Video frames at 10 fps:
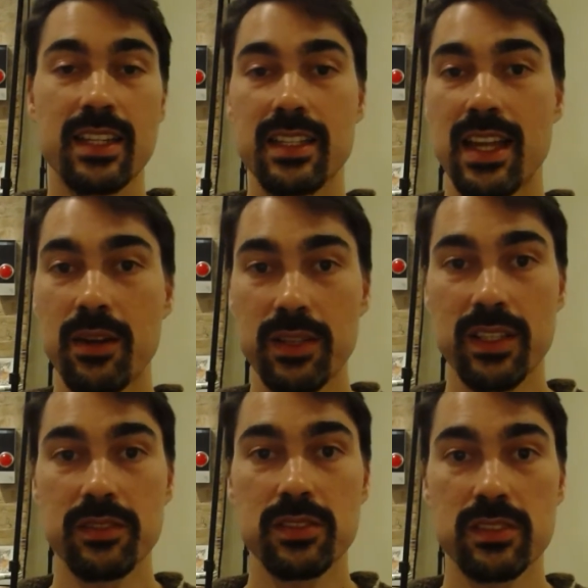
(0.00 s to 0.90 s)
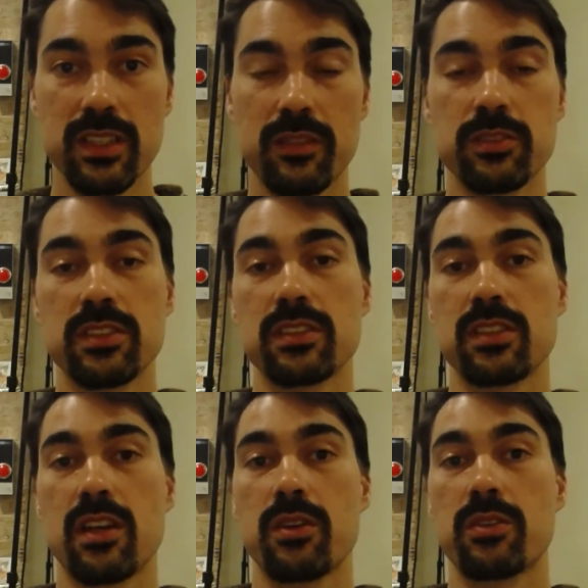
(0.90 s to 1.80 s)
now he lives in San
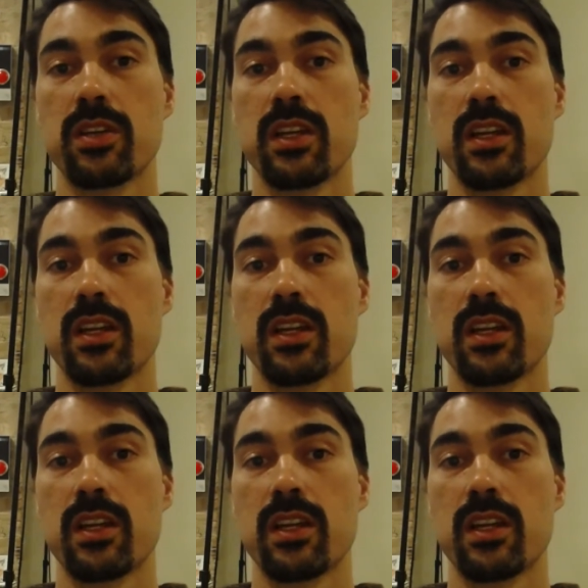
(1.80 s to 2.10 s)
Francisco.